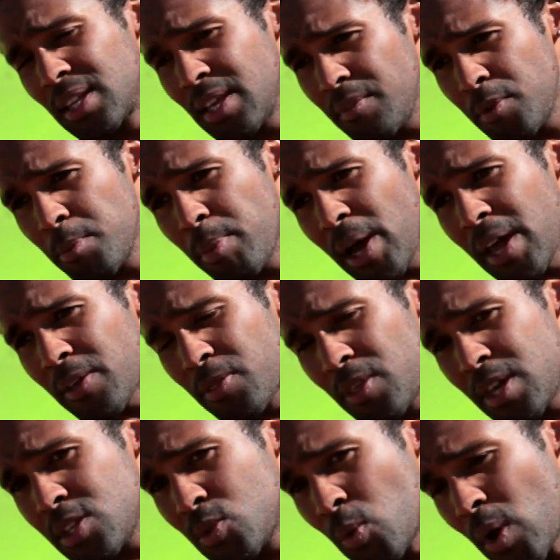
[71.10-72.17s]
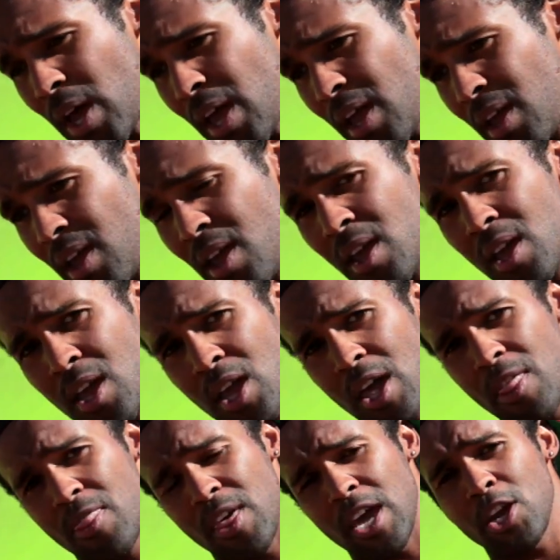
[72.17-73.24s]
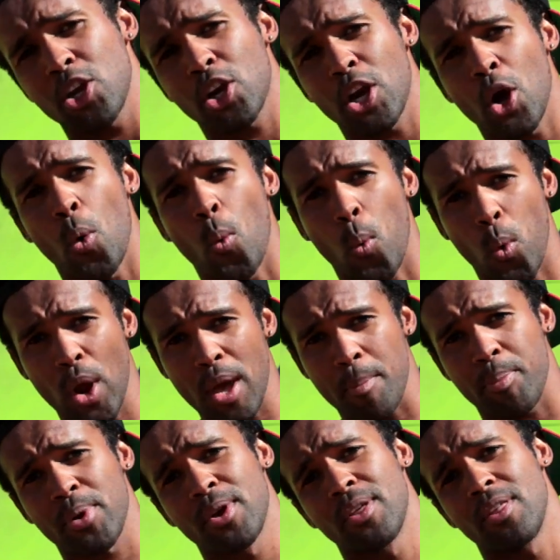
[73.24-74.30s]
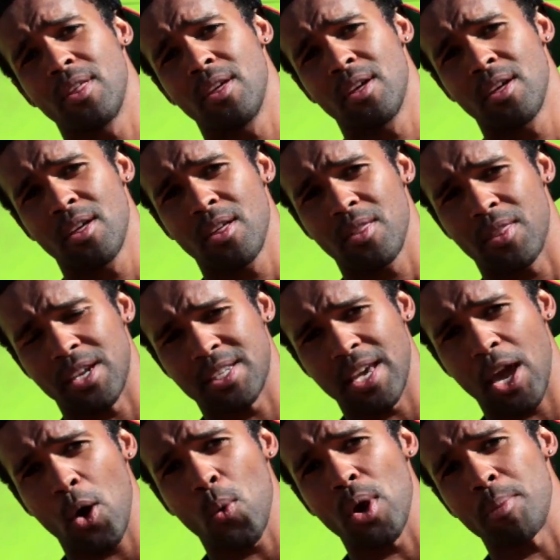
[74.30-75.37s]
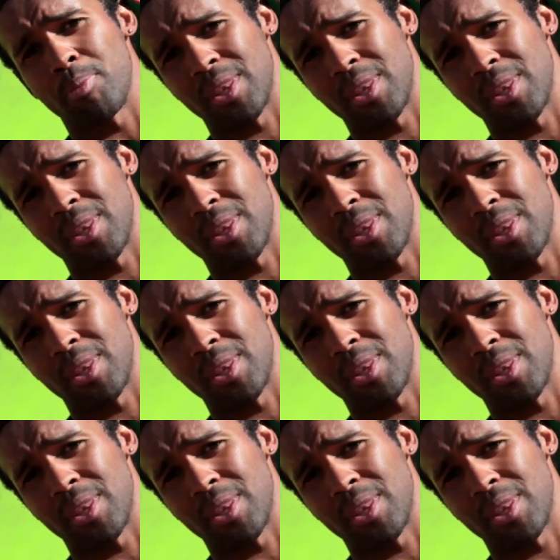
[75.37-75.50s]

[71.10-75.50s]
leave your bike this way, then you're going to whip the tail whip